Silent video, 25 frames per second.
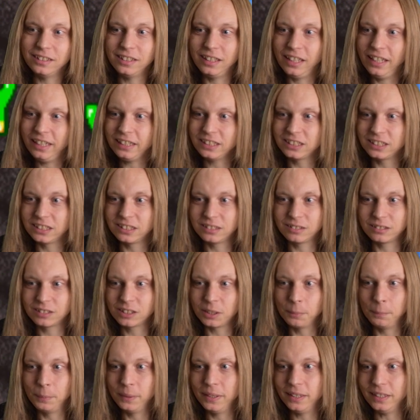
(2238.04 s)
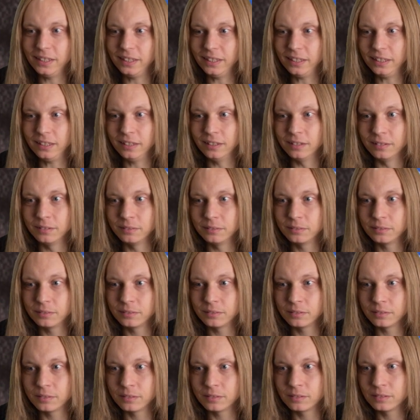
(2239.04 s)
it's completely
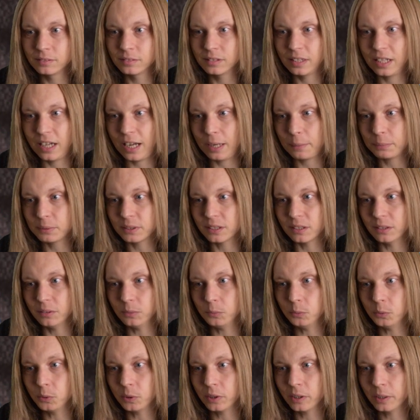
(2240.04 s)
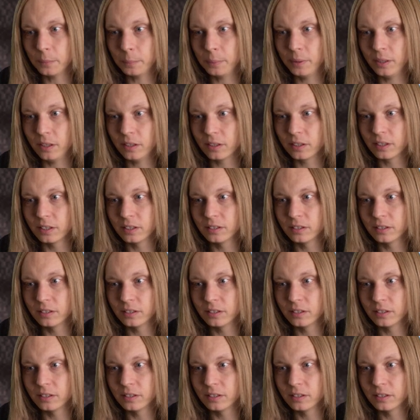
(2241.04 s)
absolute walk in the park.